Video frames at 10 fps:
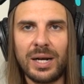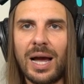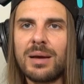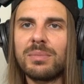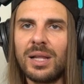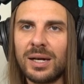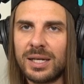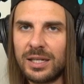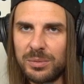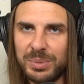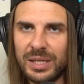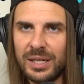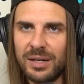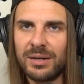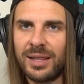I am lucky to be
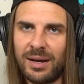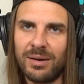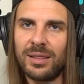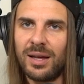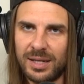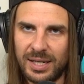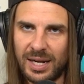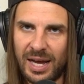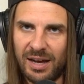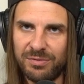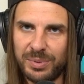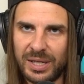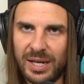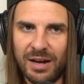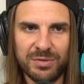here. They are lucky to have
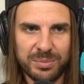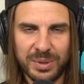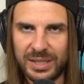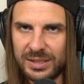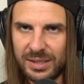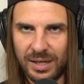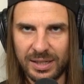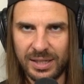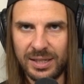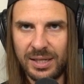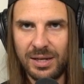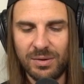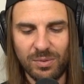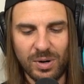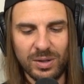me. Everybody's lucky.
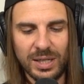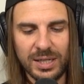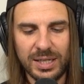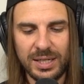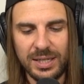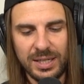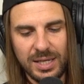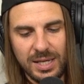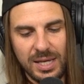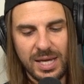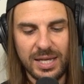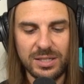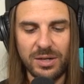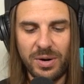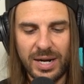We're all lucky. It's
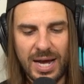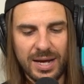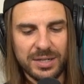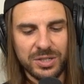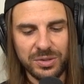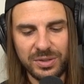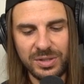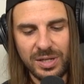a great attitude.